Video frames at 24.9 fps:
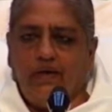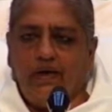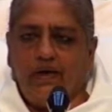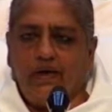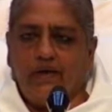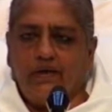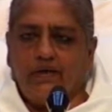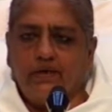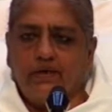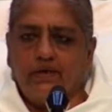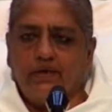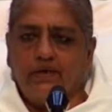
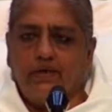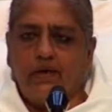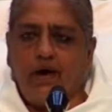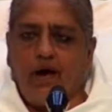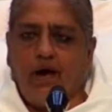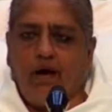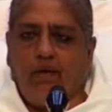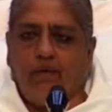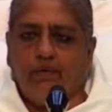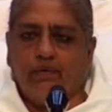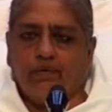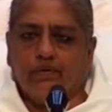it may
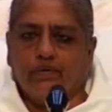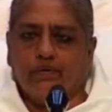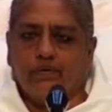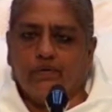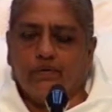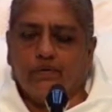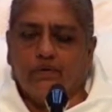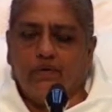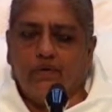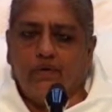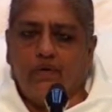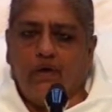not be
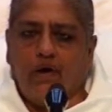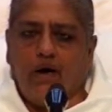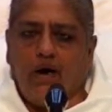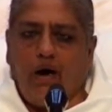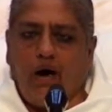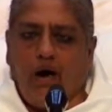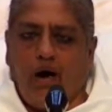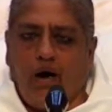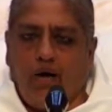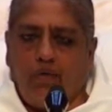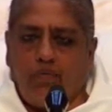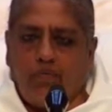
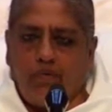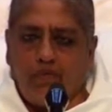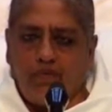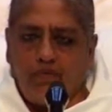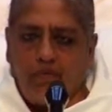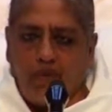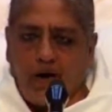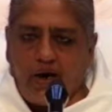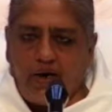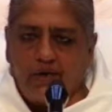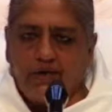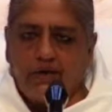greed,
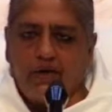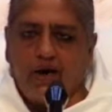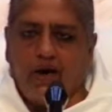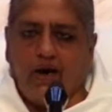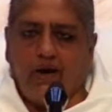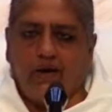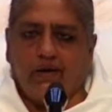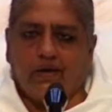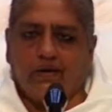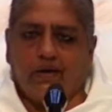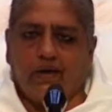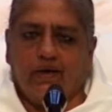
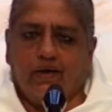but